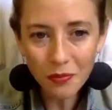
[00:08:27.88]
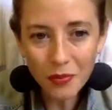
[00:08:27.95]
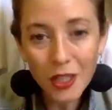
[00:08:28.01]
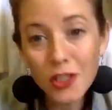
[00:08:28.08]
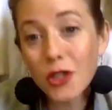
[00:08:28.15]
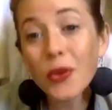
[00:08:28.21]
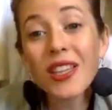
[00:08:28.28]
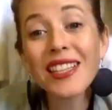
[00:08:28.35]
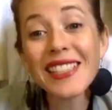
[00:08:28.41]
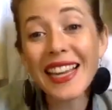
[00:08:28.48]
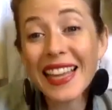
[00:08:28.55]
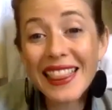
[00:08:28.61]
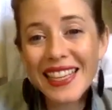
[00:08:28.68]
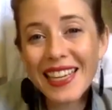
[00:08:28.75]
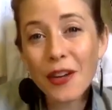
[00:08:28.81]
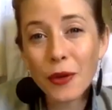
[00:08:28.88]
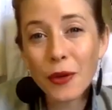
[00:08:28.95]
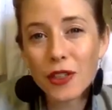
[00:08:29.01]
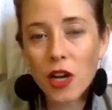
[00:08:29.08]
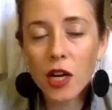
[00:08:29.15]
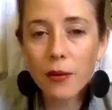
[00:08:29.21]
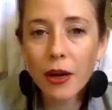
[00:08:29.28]
So the second thing I want to
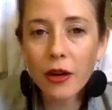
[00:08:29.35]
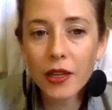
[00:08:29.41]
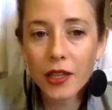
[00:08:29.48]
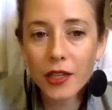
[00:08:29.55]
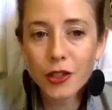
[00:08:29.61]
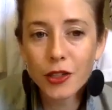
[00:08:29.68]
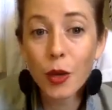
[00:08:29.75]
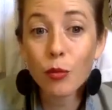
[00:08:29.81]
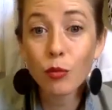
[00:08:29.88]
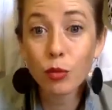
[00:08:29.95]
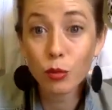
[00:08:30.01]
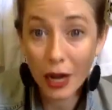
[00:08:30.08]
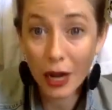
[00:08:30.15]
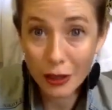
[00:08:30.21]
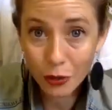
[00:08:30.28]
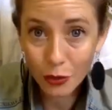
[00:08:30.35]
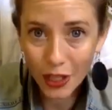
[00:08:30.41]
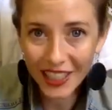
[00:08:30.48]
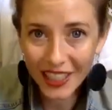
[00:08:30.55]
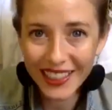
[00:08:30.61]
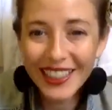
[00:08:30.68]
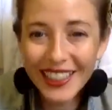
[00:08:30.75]
talk about is breath
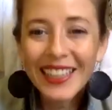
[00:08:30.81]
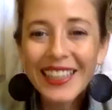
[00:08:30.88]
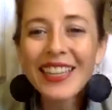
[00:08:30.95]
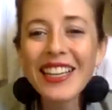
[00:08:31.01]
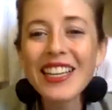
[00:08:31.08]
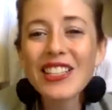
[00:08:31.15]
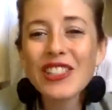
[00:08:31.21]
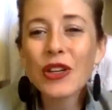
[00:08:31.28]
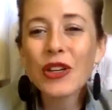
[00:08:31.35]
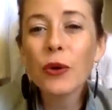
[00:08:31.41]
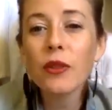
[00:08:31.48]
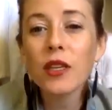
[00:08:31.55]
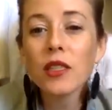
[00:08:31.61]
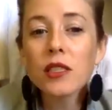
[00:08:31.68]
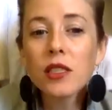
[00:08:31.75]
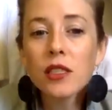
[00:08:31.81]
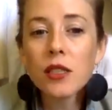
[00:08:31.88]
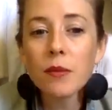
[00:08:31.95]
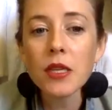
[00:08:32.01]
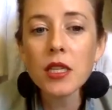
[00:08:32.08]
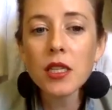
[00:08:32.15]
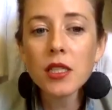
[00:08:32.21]
work. So this is
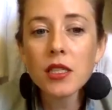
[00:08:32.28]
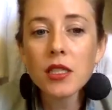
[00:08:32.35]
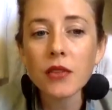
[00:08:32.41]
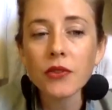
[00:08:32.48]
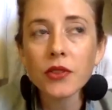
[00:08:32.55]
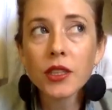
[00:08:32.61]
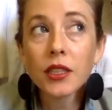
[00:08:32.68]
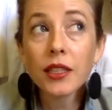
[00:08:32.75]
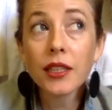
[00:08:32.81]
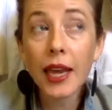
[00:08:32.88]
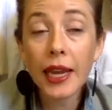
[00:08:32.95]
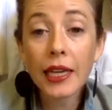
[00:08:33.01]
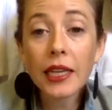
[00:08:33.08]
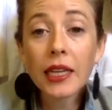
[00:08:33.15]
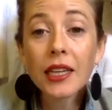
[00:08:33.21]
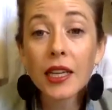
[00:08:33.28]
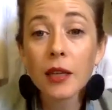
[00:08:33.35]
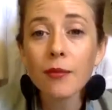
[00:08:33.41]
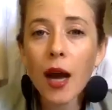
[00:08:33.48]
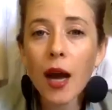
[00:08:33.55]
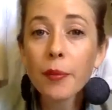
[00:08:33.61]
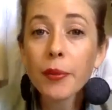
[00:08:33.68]
something that is definitely gaining in
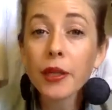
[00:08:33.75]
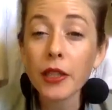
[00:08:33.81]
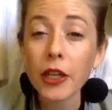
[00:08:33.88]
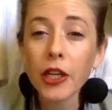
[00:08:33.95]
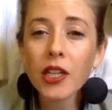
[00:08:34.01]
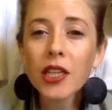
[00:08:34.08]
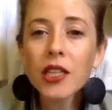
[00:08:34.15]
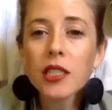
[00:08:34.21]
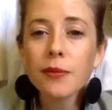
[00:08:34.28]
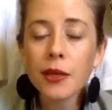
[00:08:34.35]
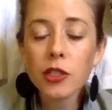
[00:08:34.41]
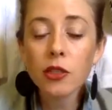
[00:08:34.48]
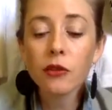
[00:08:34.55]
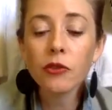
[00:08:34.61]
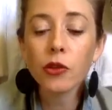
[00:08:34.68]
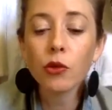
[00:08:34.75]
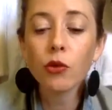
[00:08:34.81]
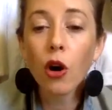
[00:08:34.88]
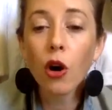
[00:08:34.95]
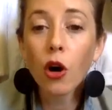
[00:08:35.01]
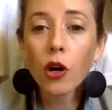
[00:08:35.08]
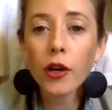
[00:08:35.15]
popularity, especially if you
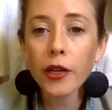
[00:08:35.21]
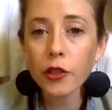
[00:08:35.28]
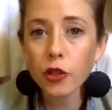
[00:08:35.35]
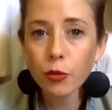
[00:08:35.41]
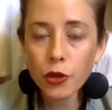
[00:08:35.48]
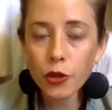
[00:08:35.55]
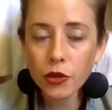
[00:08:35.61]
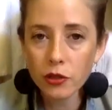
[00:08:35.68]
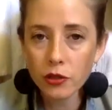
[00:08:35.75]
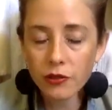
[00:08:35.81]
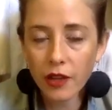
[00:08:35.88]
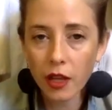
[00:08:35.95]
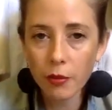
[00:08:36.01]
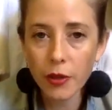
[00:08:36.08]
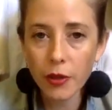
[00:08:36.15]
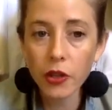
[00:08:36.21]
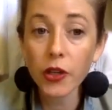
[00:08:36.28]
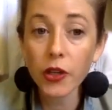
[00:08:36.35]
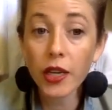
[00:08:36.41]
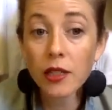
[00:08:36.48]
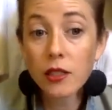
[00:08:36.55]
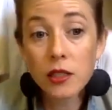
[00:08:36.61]
are into personal development, you're
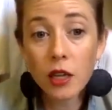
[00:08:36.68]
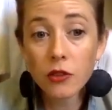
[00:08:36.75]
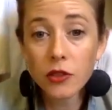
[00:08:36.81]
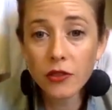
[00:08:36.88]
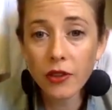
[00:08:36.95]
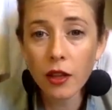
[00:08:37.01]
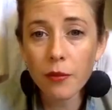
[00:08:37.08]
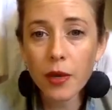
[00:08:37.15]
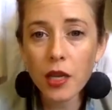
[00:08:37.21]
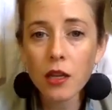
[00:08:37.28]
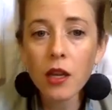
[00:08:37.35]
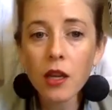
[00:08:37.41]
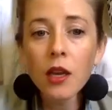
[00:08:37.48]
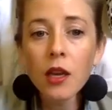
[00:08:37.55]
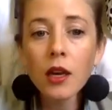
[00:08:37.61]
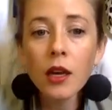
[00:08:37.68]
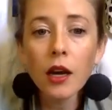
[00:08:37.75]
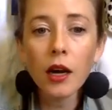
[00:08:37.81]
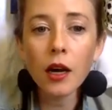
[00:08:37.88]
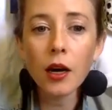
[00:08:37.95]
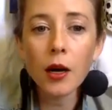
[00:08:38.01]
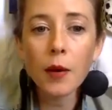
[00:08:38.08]
into self-development.
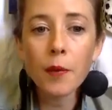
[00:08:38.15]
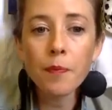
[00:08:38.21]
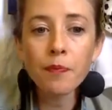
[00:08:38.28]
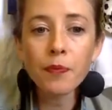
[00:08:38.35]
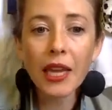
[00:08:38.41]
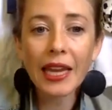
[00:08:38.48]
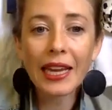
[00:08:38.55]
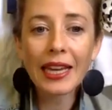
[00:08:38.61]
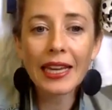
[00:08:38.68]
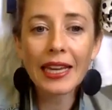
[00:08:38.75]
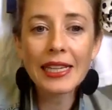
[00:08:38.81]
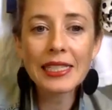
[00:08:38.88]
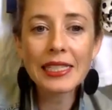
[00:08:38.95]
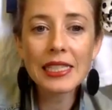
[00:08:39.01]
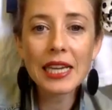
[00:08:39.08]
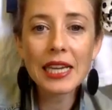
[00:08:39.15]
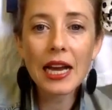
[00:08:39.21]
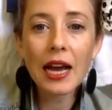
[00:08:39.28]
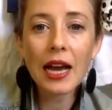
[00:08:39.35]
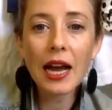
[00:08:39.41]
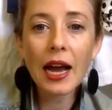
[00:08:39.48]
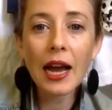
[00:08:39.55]
And
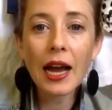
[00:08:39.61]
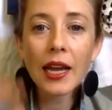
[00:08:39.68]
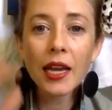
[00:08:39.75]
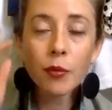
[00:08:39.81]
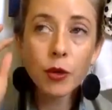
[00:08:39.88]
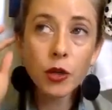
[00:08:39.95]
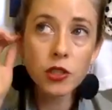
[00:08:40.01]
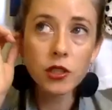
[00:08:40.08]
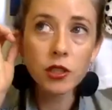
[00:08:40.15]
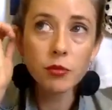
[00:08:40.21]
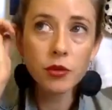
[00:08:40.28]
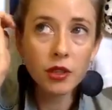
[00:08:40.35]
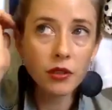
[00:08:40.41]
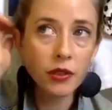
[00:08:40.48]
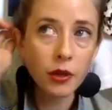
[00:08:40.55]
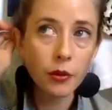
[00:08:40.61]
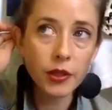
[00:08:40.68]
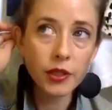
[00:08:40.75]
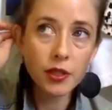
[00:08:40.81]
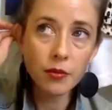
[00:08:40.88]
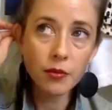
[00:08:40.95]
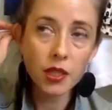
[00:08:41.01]
I personally believe that when
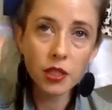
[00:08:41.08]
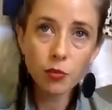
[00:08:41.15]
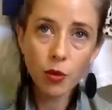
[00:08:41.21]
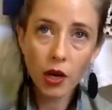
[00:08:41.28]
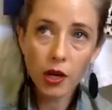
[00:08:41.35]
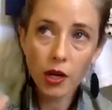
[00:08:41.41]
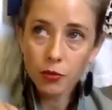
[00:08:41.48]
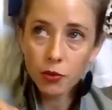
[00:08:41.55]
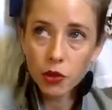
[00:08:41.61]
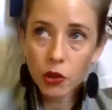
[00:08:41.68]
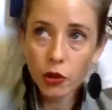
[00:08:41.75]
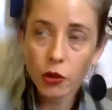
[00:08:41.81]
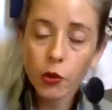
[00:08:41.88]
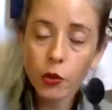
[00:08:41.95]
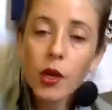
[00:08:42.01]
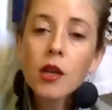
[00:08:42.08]
something gets brought up to you